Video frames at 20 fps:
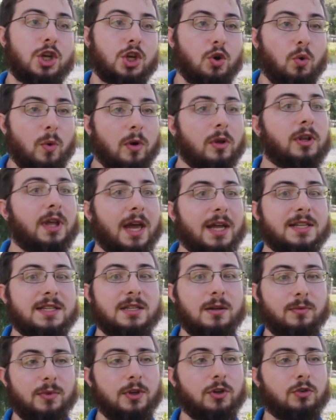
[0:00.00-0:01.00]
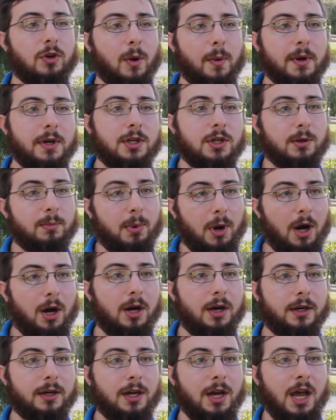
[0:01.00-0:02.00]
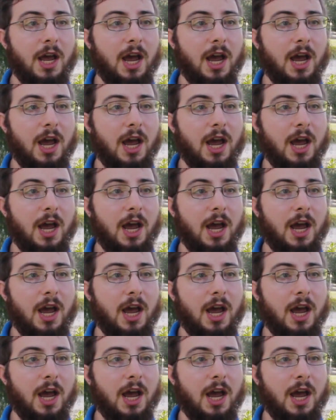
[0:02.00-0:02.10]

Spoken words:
You will get something growing in your pond,